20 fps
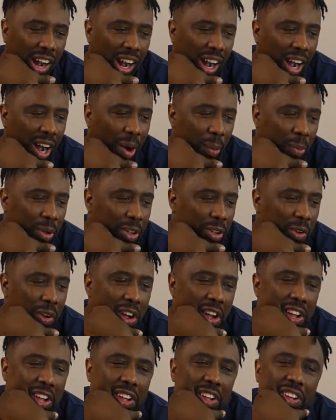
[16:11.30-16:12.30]
I
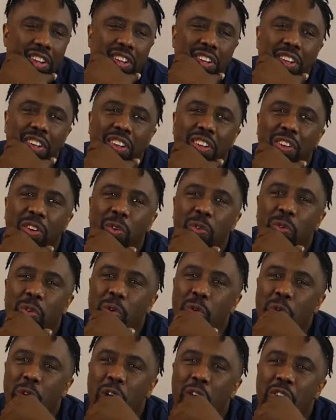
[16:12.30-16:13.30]
mean,
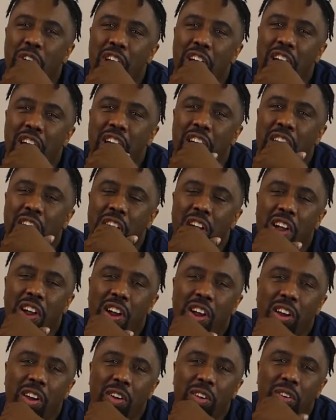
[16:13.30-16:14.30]
you over here
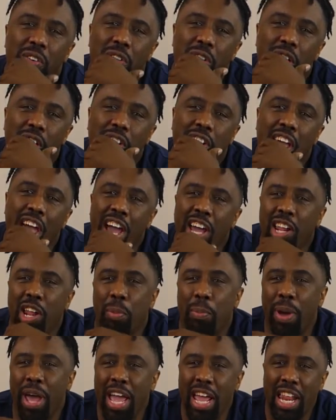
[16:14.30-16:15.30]
attacking a
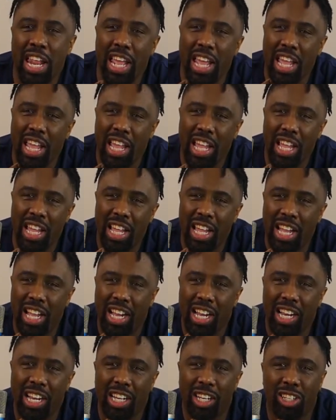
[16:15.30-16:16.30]
painting,
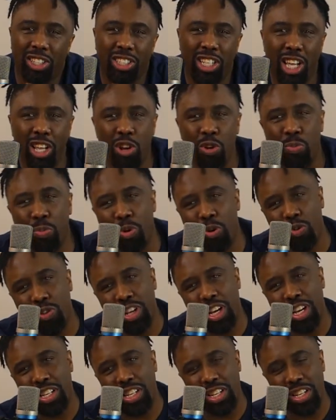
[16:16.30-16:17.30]
saying you
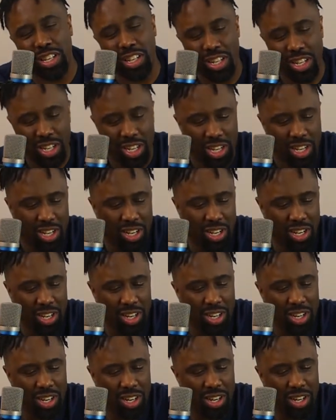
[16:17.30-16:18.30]
protesting
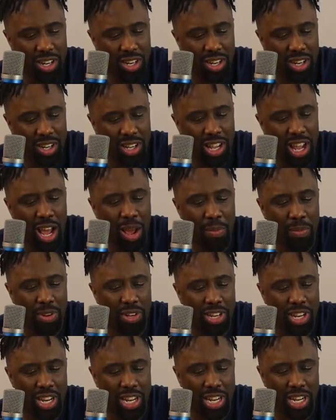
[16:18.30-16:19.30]
climate
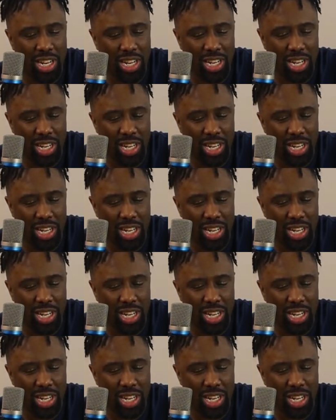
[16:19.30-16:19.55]
change.